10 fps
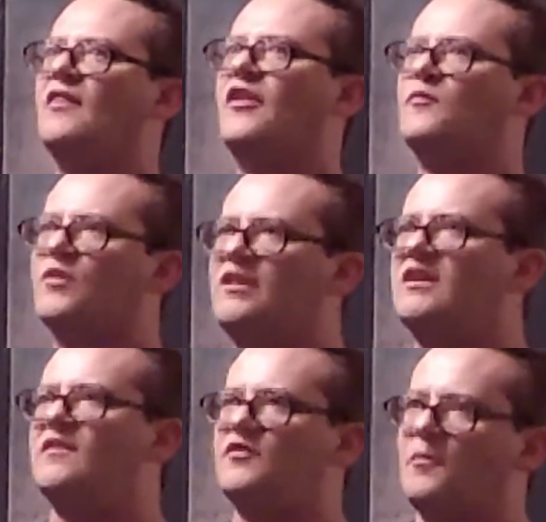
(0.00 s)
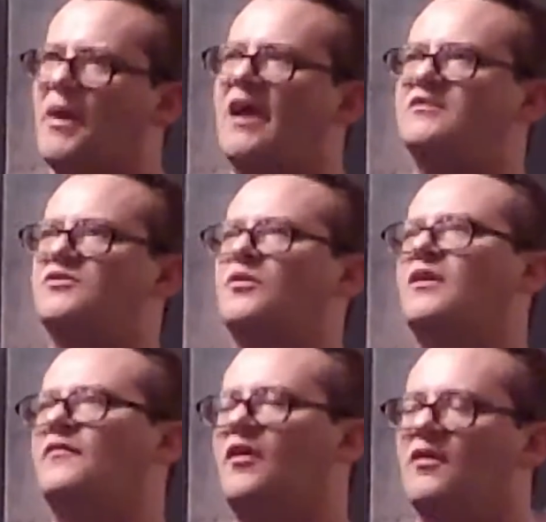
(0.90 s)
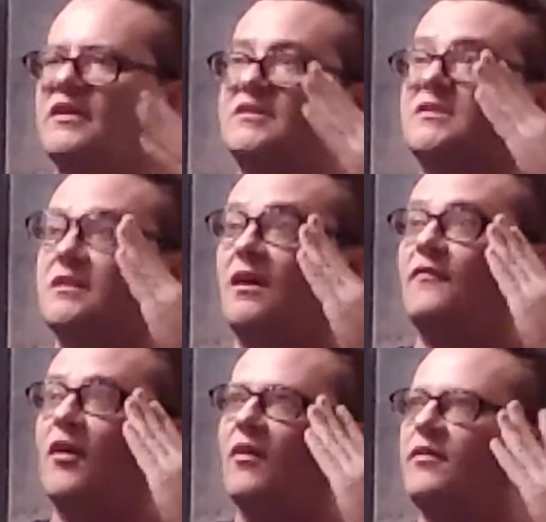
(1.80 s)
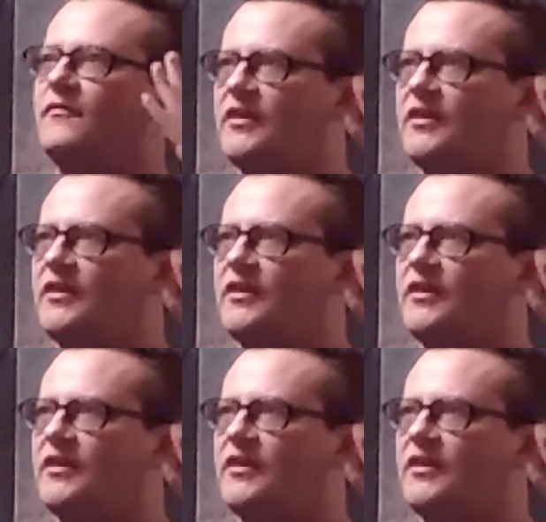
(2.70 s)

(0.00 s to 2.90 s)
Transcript: they really give you the backstory of all the